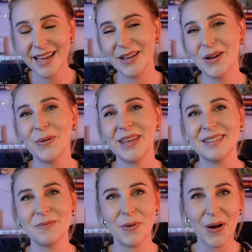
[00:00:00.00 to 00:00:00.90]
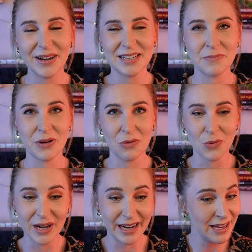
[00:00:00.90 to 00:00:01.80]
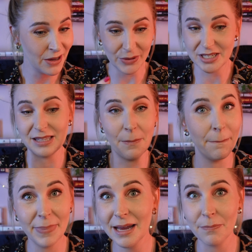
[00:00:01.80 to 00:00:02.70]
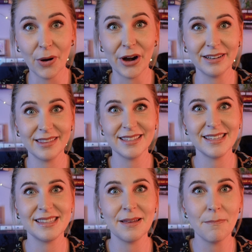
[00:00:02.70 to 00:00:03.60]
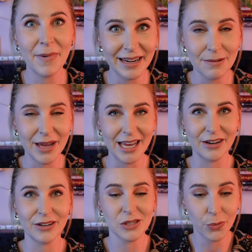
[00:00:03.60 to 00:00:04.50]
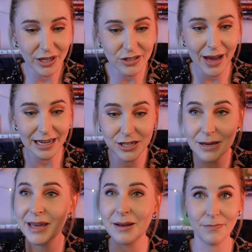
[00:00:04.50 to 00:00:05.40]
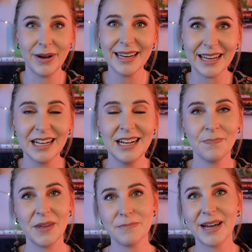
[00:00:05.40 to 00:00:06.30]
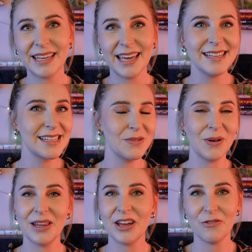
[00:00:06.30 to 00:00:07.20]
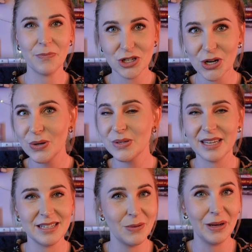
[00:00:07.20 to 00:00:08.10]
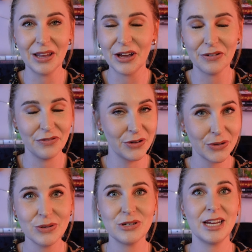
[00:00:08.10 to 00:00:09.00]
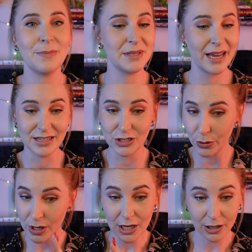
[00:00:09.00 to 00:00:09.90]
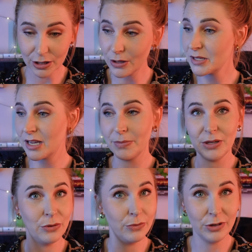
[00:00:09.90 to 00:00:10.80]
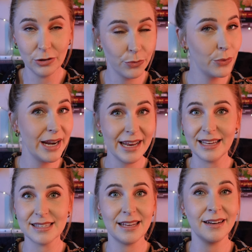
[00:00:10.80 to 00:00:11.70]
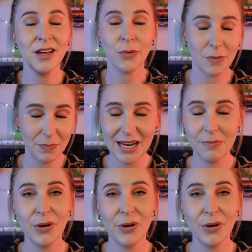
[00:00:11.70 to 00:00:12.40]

And going into part number three, which is the big part, this is the money makers. Where do you actually make money? In my case, I do a lot of shows, I do a lot of cruise ships, I do close up, you know, you know, weddings and repeat